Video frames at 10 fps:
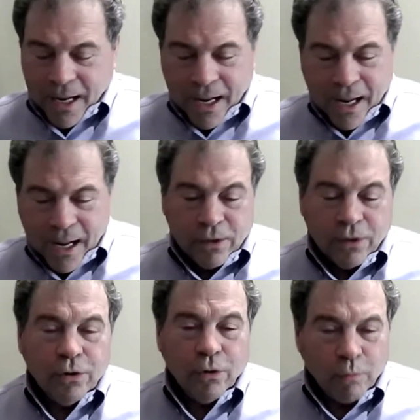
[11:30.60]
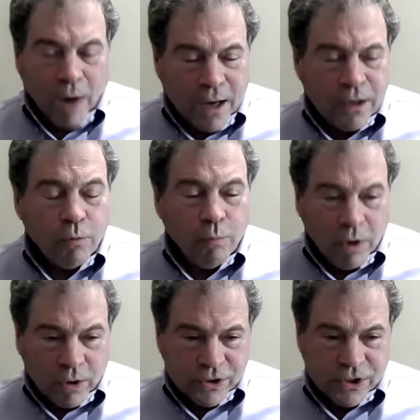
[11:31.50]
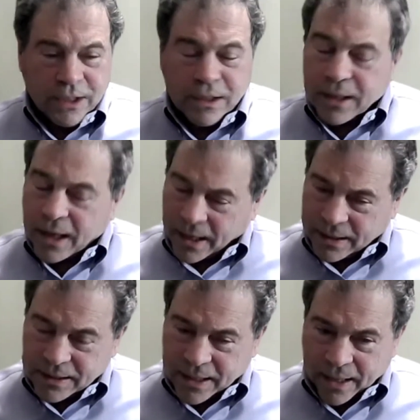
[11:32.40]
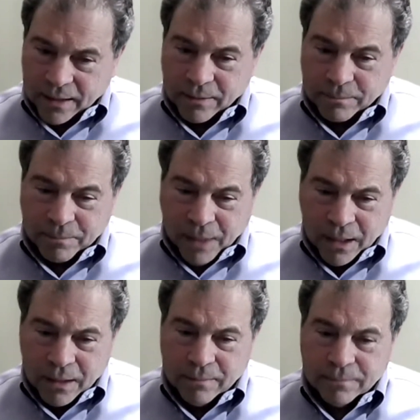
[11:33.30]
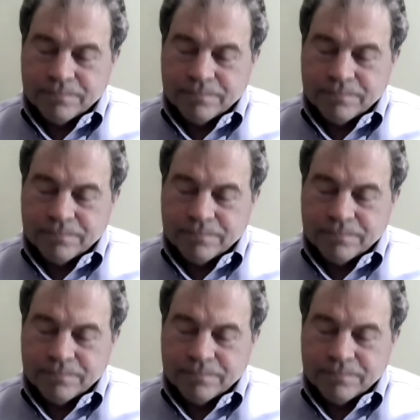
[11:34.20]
And Miranda Wilson contacted me